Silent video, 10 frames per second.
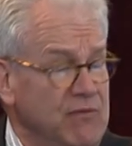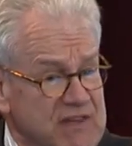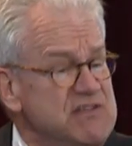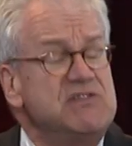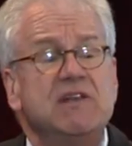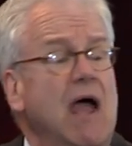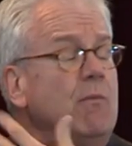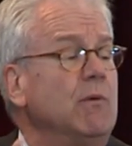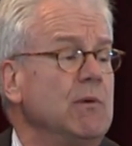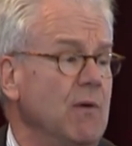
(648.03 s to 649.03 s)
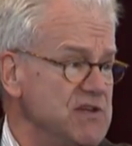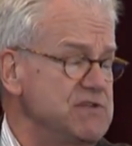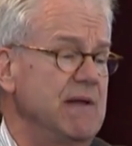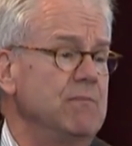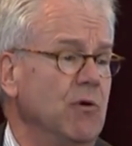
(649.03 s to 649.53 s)
this is not where we want to
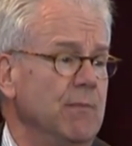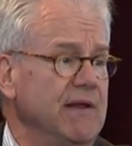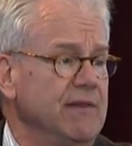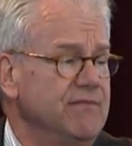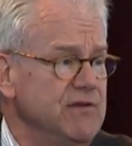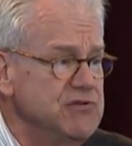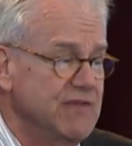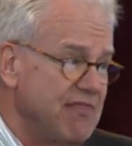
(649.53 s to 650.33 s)
spend more money in the future.